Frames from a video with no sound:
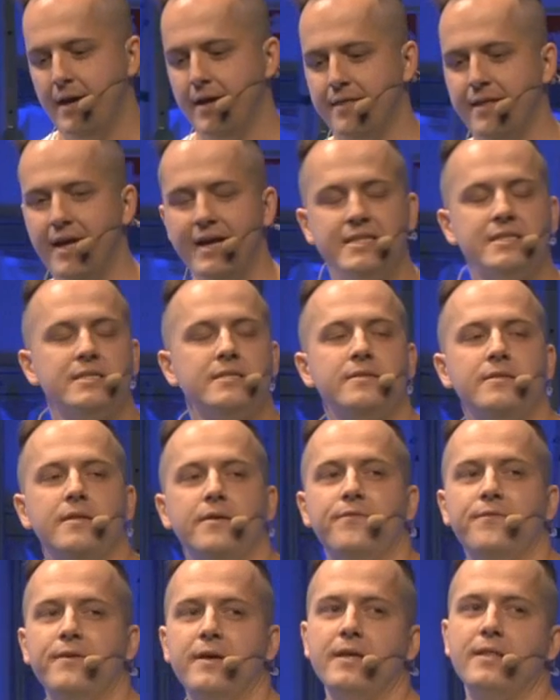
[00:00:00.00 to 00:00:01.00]
And that's
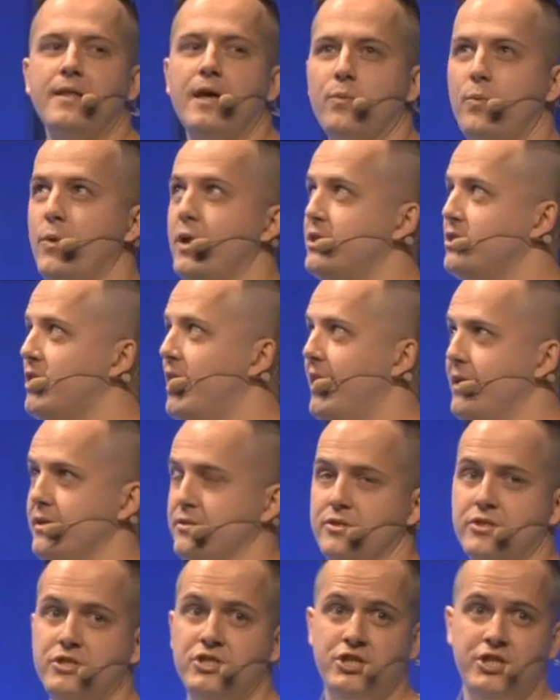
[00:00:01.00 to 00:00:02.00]
the thing that we are trying
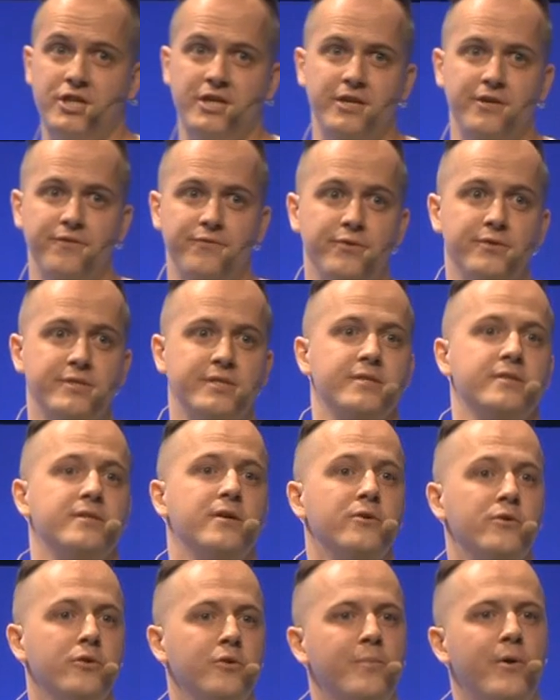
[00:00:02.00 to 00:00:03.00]
to achieve using
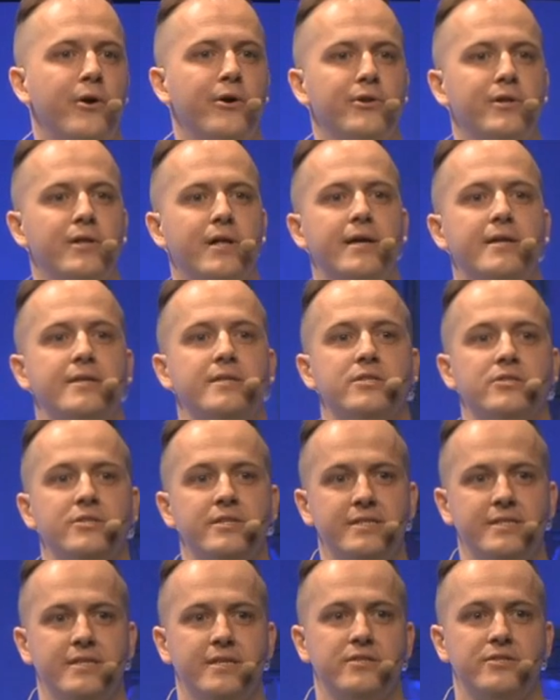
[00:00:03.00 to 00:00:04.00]
the hook model and
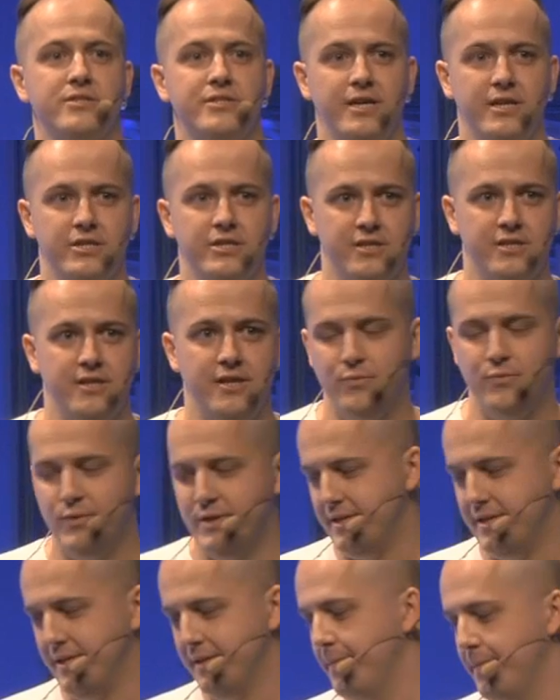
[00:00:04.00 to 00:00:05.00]
increasing retention at
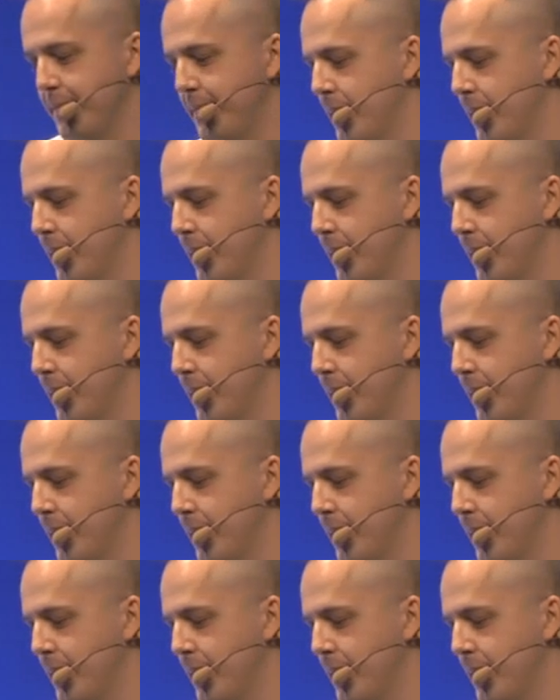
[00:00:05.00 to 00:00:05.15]
Vinted.